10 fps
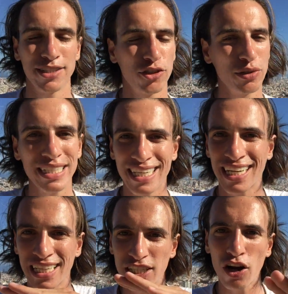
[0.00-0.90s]
So you need to
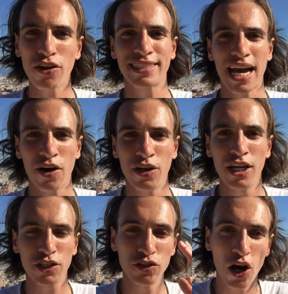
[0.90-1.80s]
clear all doubt.
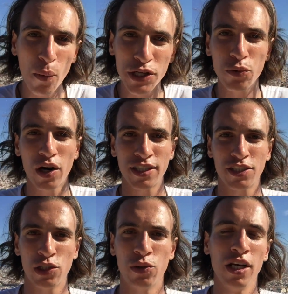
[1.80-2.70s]
You know what you want to
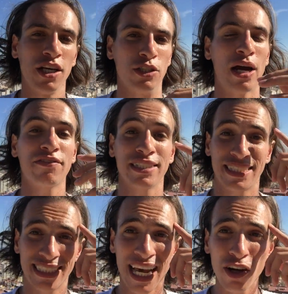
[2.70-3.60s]
do. You have to
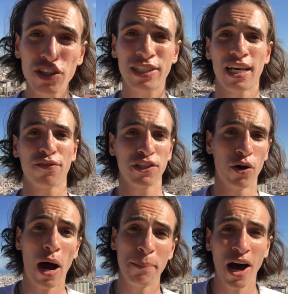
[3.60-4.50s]
tell yourself,
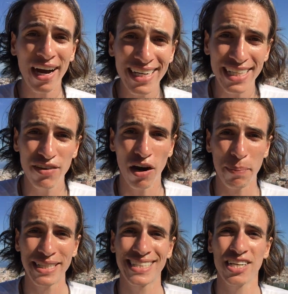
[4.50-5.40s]
I'm not going to give
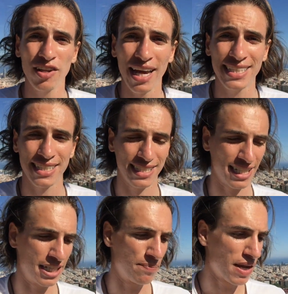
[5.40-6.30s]
up until I
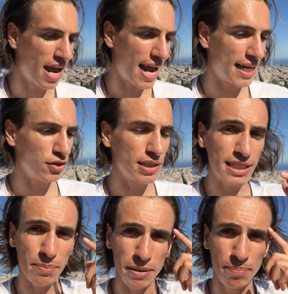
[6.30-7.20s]
succeed. And you need
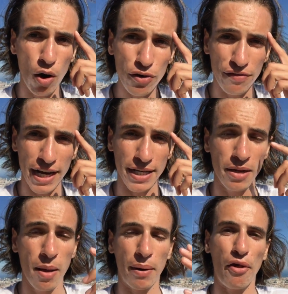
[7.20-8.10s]
to be motivated
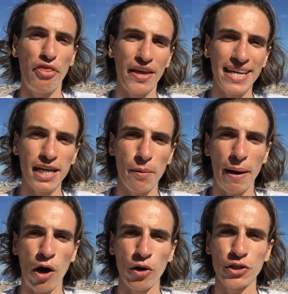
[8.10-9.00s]
by thinking
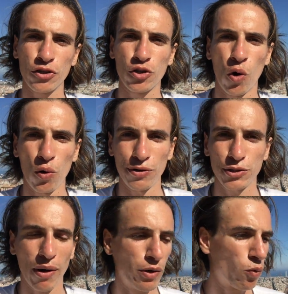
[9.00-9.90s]
about your goals,
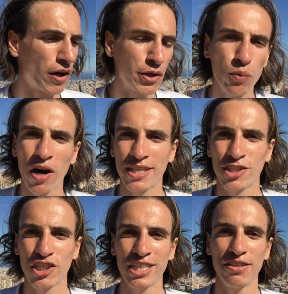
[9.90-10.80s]
right? What do you want to
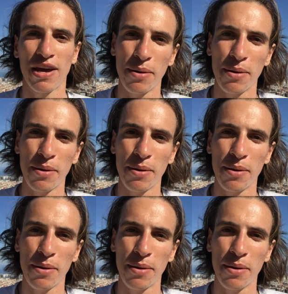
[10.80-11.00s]
achieve?